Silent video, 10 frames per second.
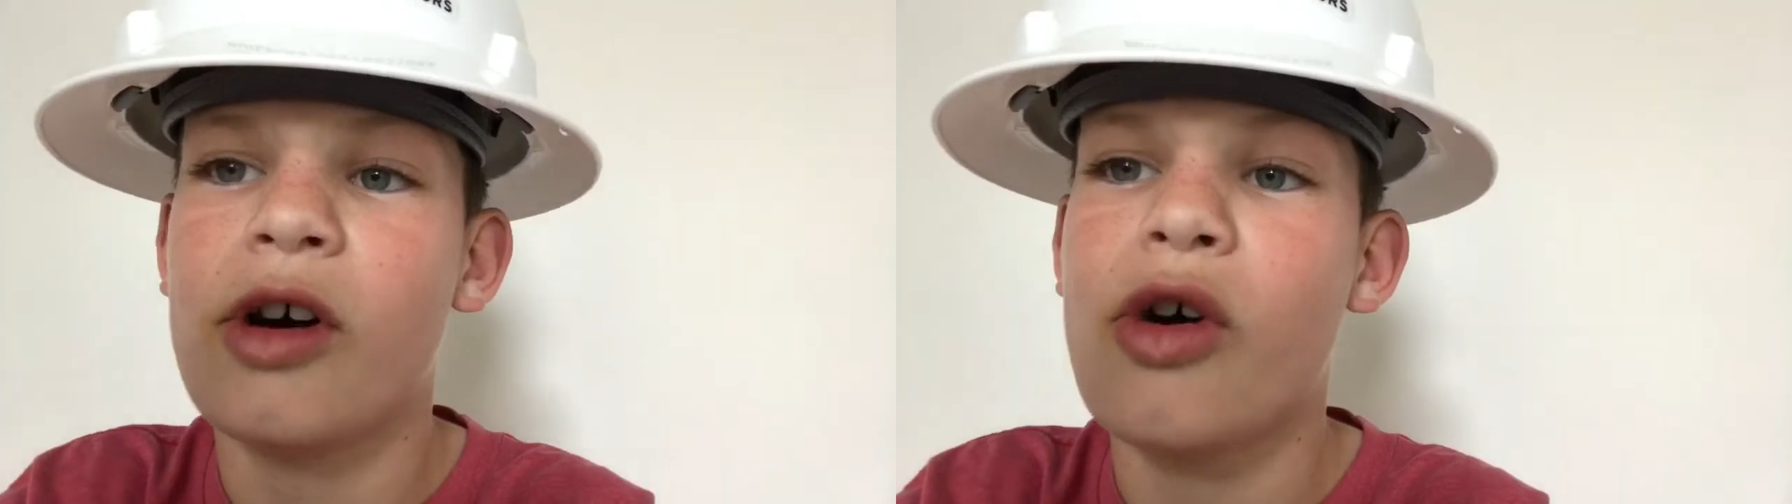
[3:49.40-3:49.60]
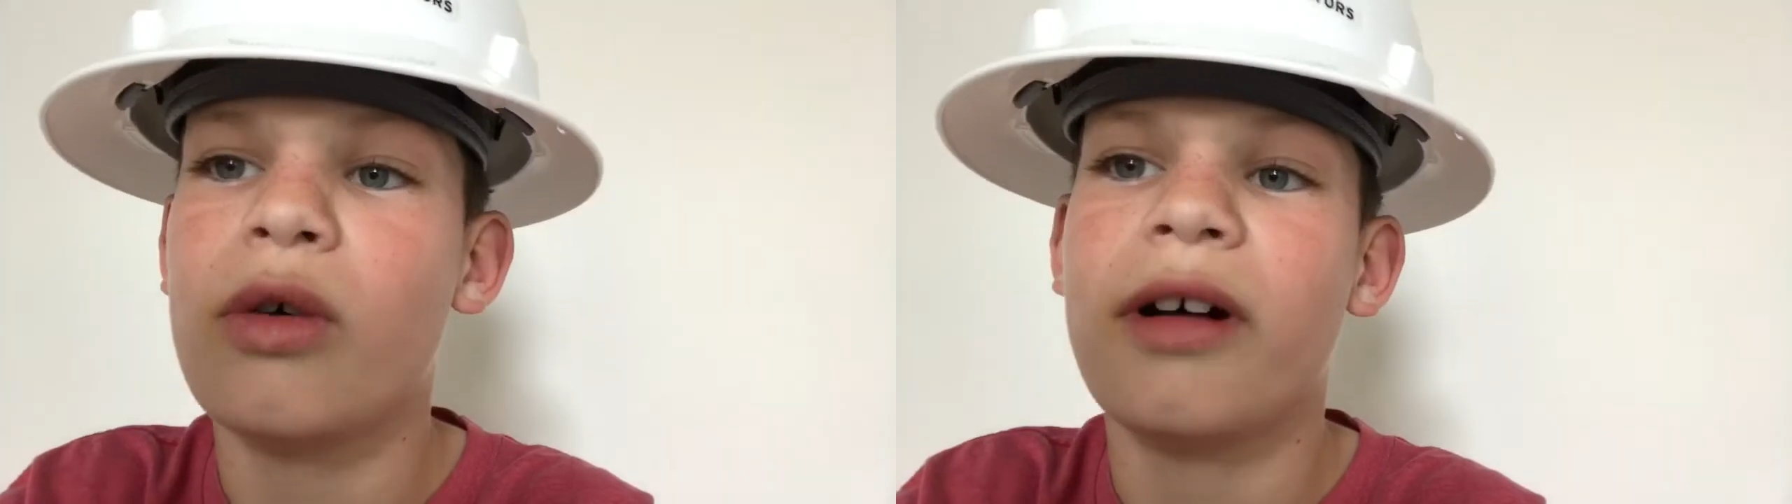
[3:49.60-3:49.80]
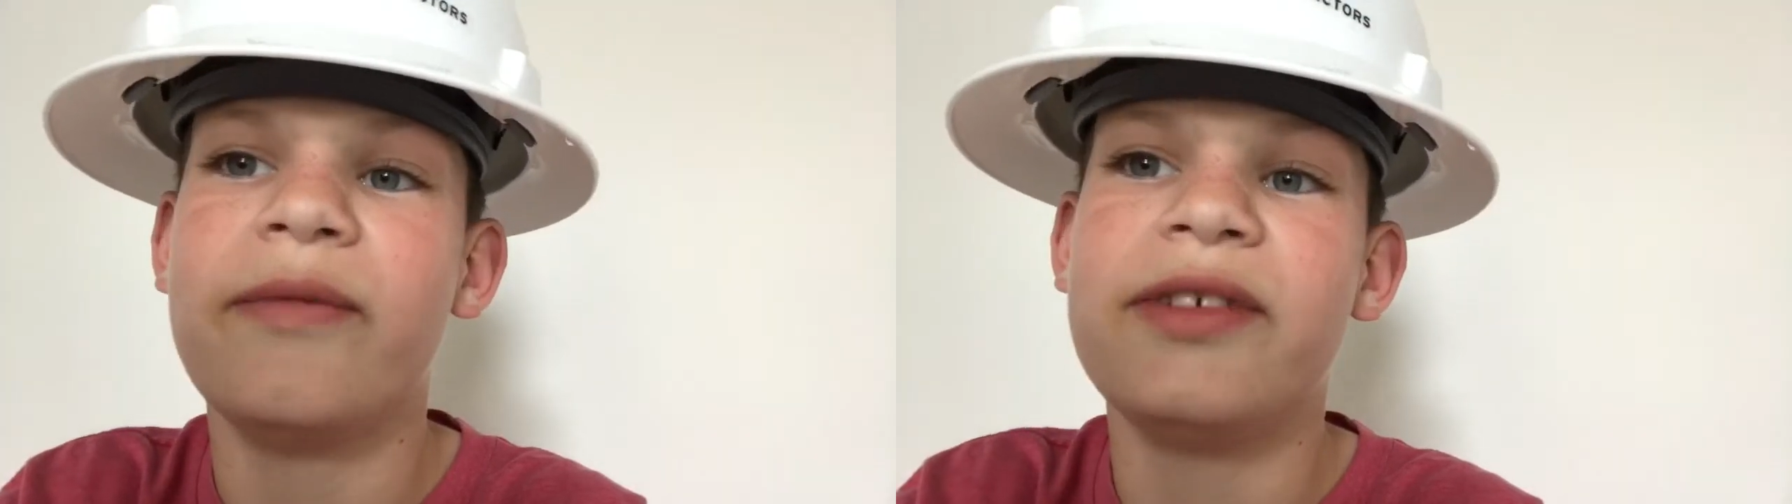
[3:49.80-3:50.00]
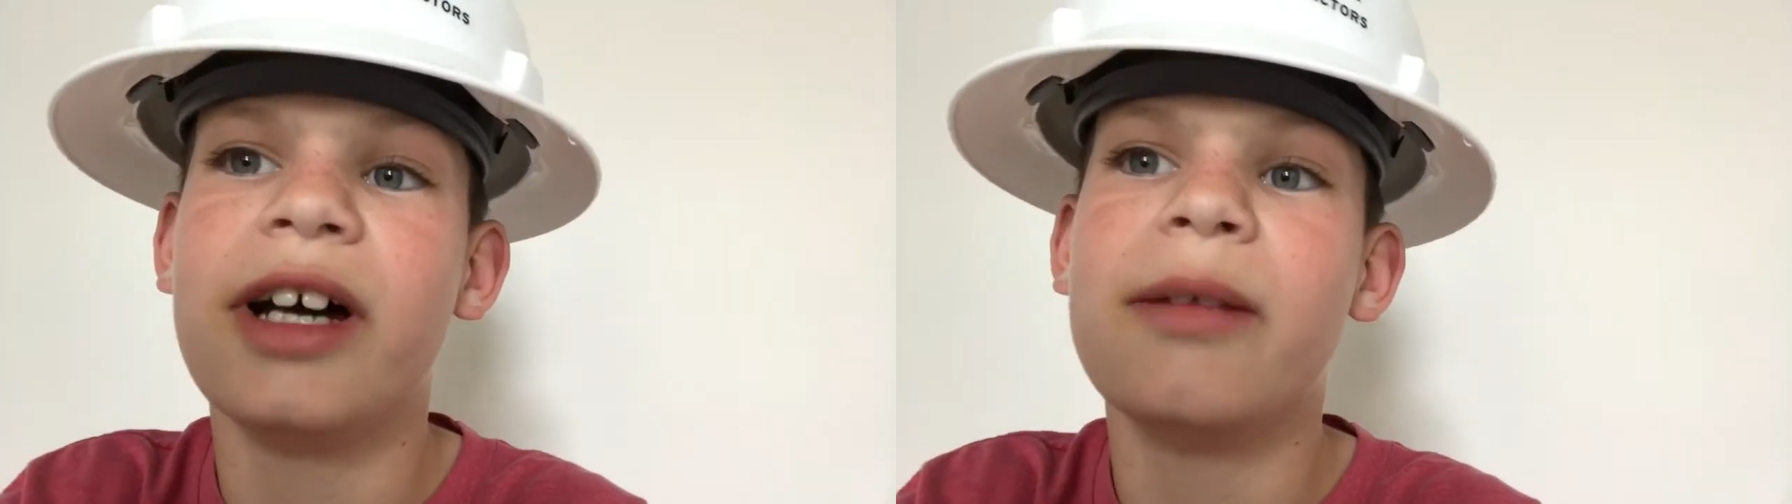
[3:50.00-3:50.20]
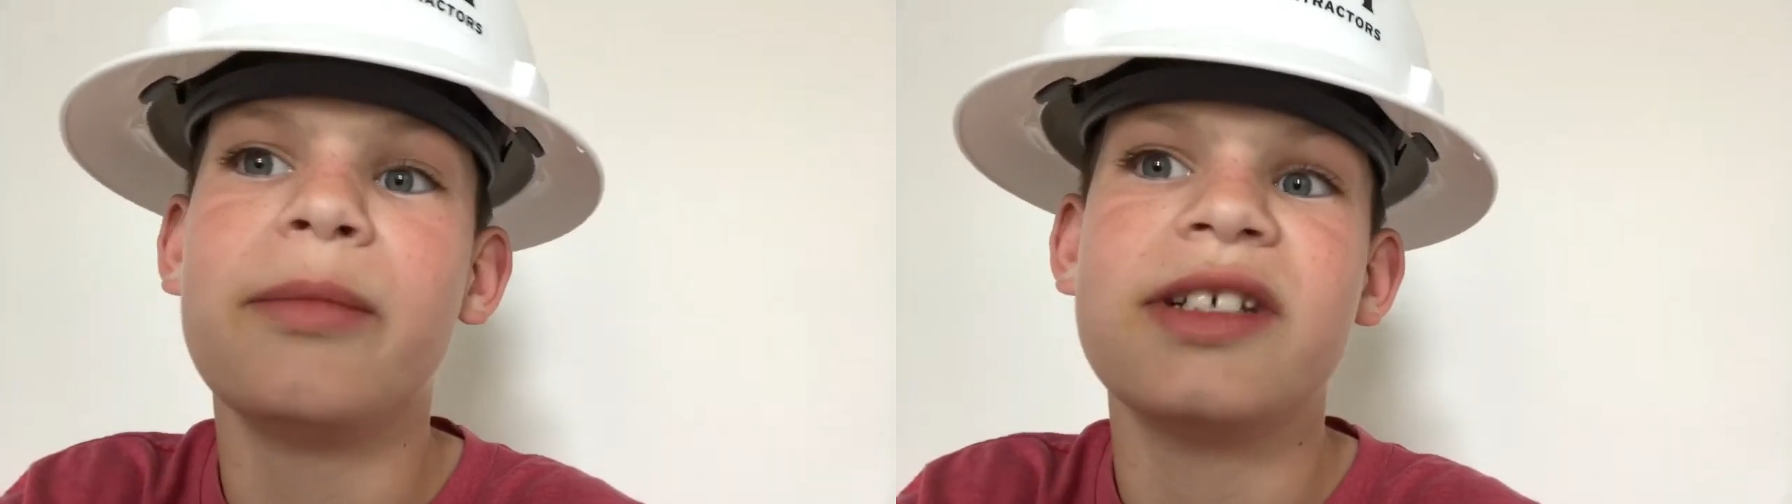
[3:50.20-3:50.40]
Oh, I've
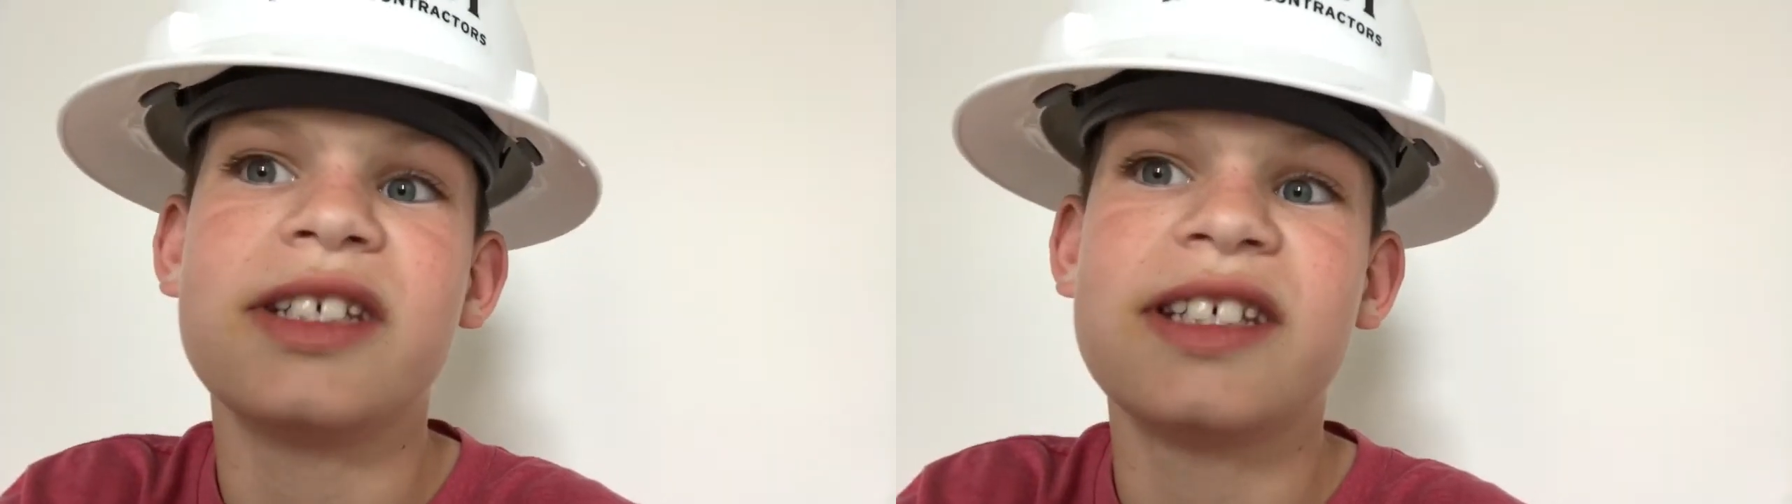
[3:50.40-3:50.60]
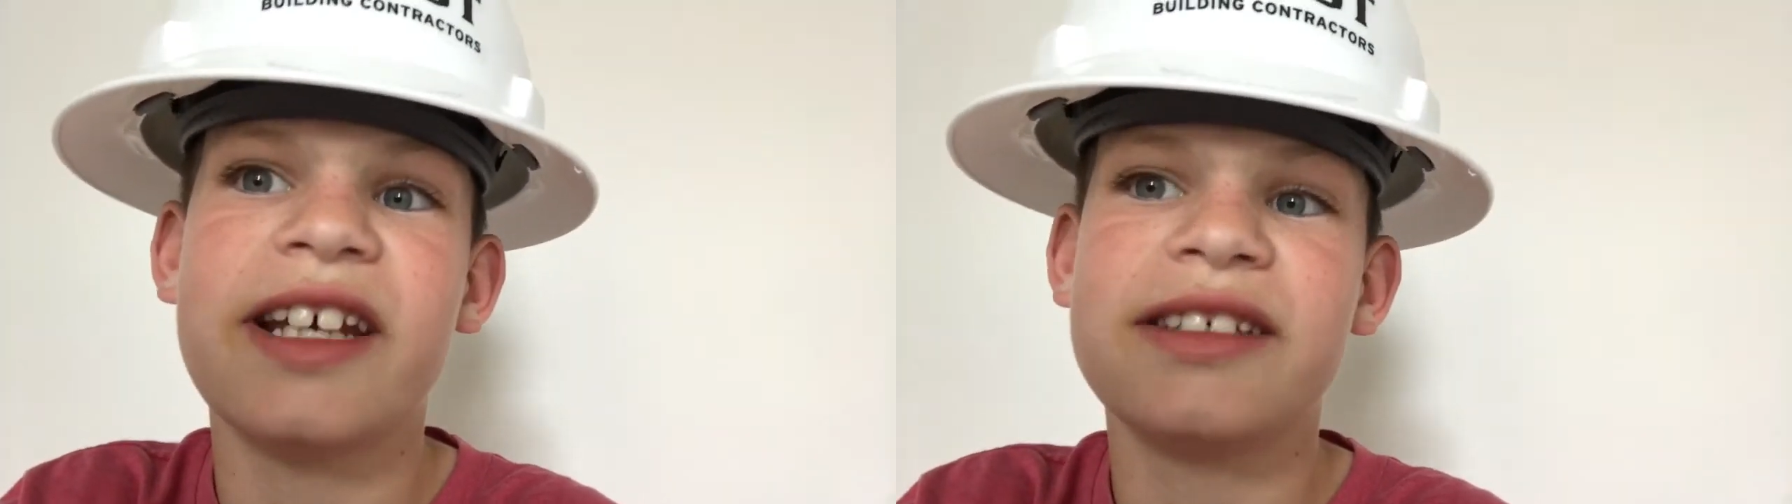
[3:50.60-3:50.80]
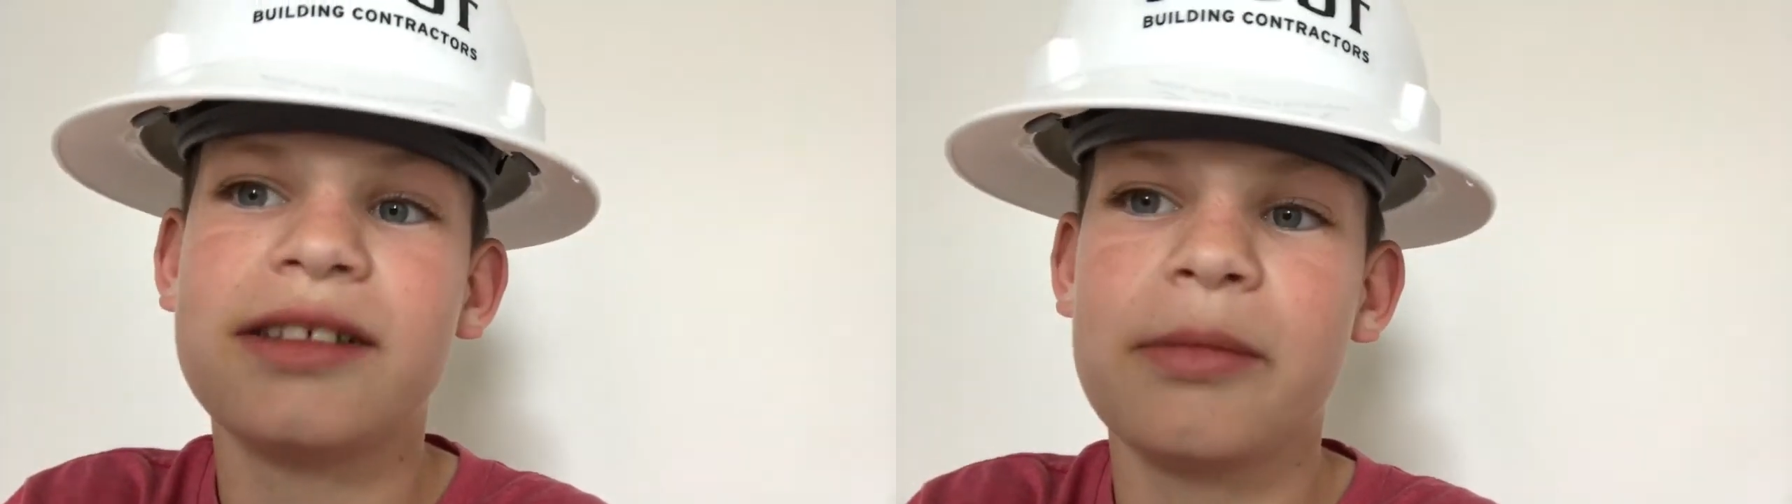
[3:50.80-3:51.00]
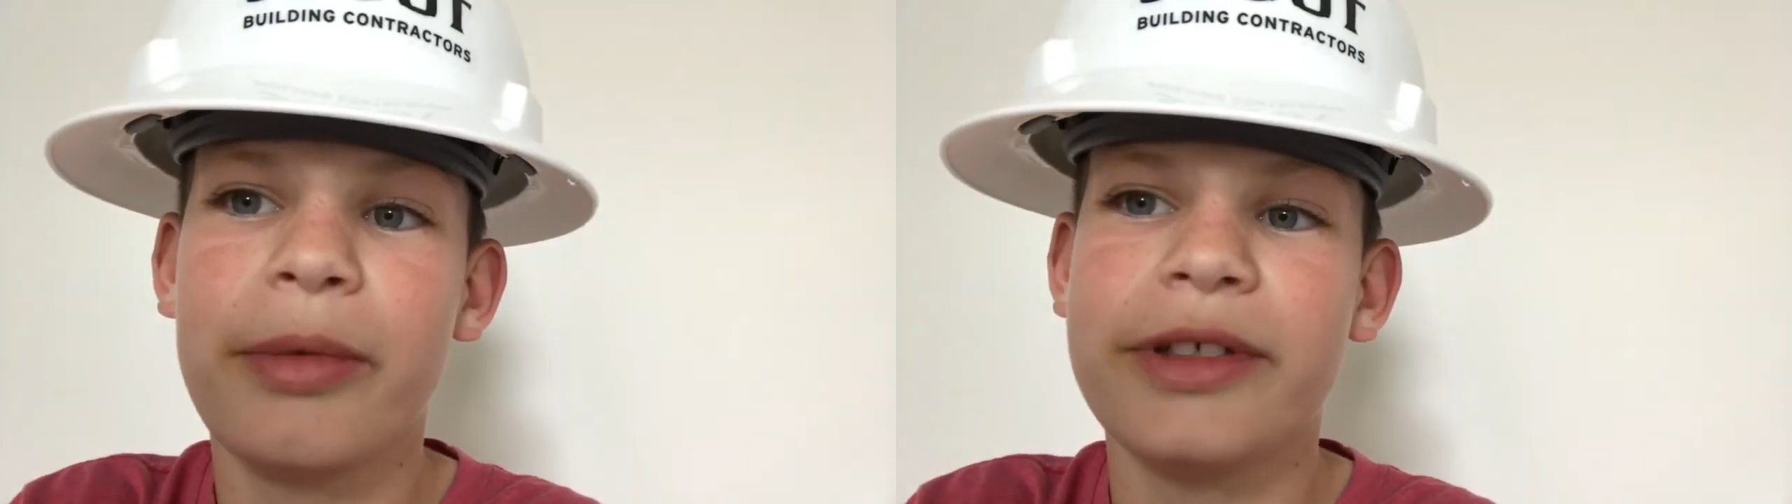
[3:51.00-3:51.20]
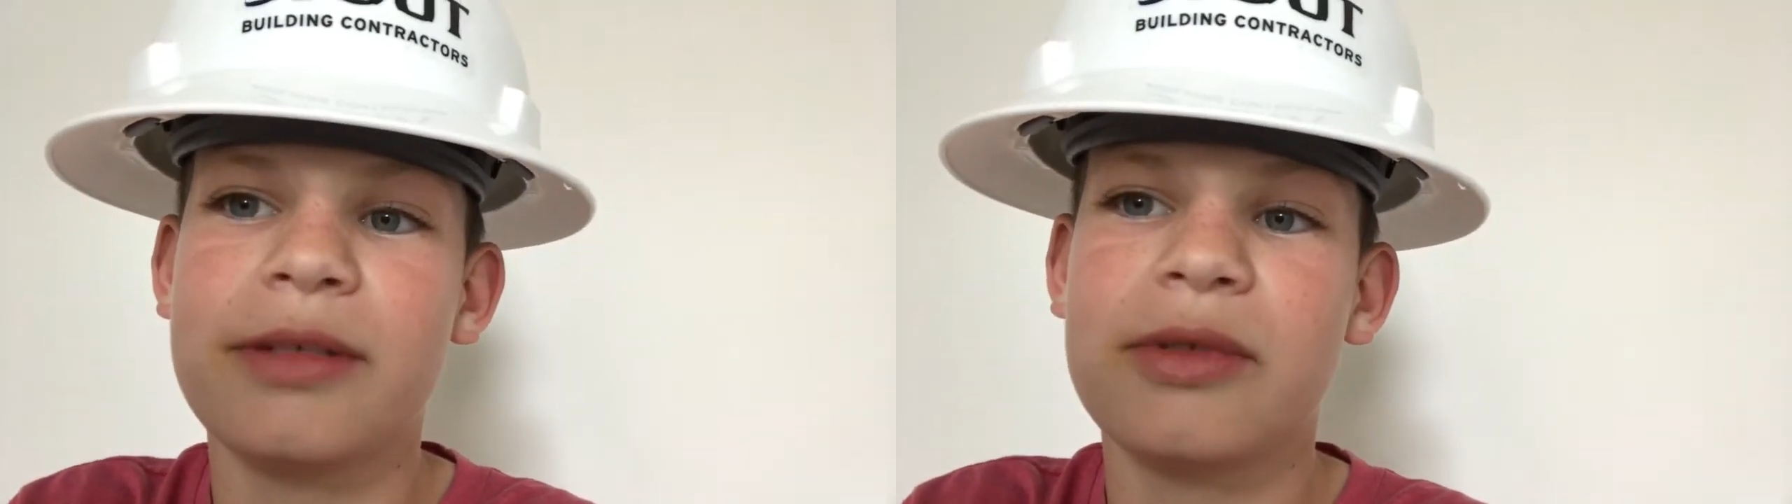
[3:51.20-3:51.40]
done been sent to the
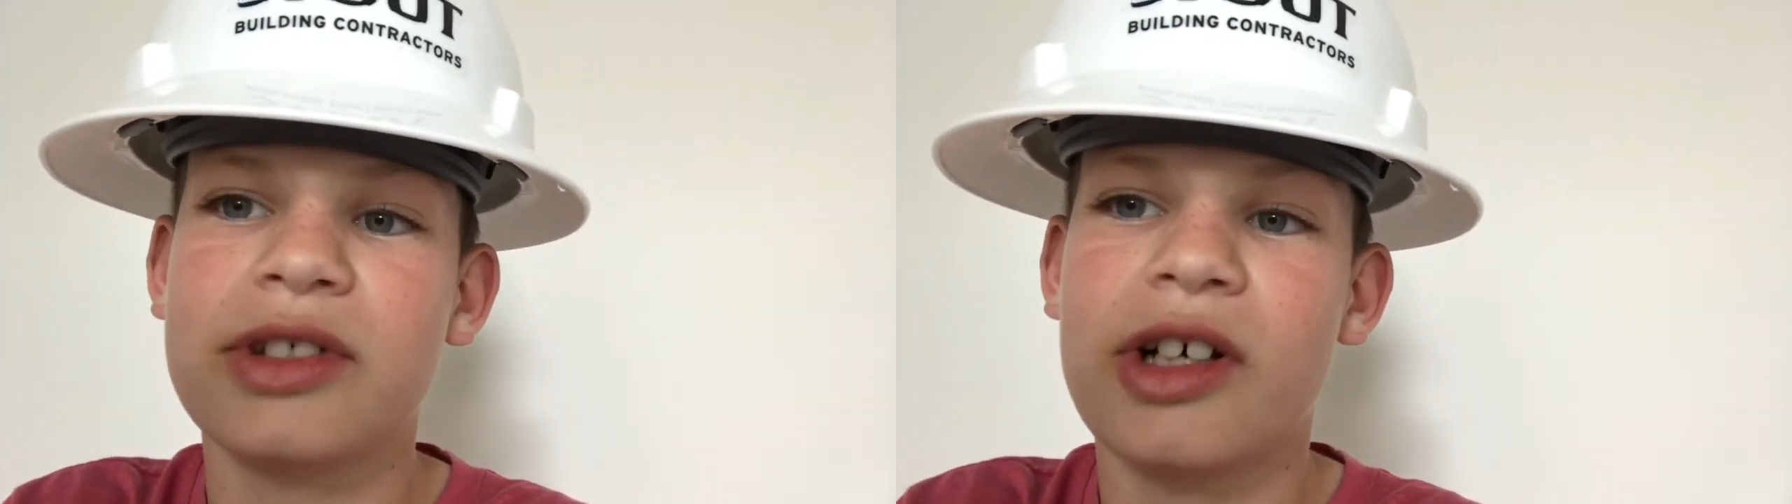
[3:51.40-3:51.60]
principal's